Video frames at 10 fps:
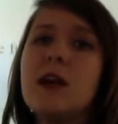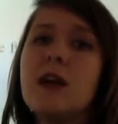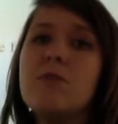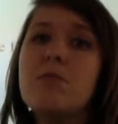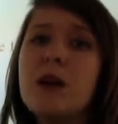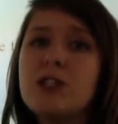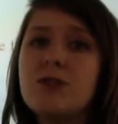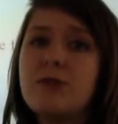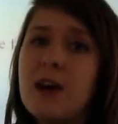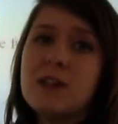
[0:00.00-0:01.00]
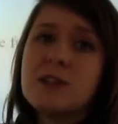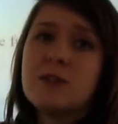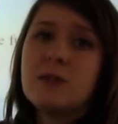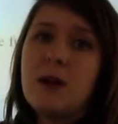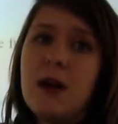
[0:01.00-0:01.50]
at a much
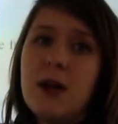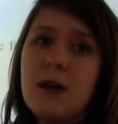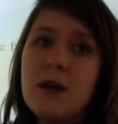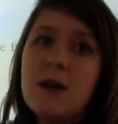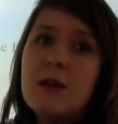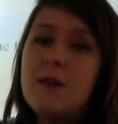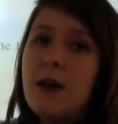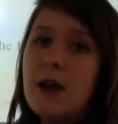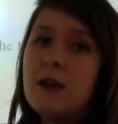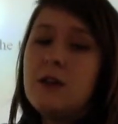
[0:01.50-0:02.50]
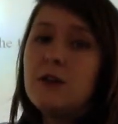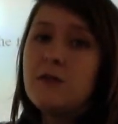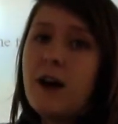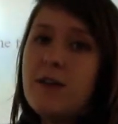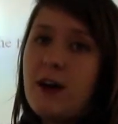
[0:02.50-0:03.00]
faster rate than your
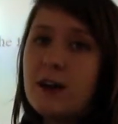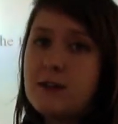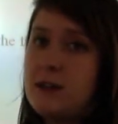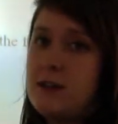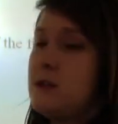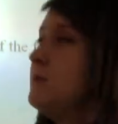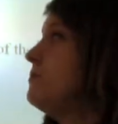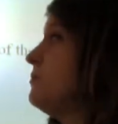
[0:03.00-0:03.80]
5x's.